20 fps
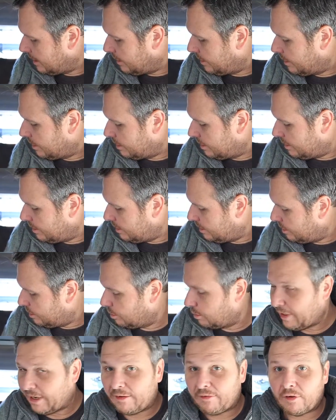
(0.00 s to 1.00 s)
then
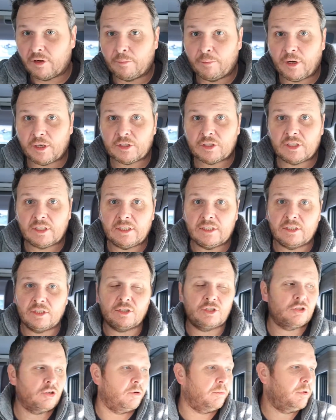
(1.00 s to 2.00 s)
you'll have a much easier
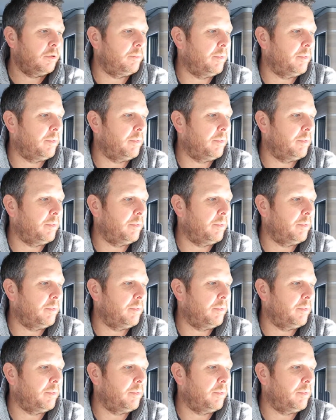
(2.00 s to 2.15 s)
job,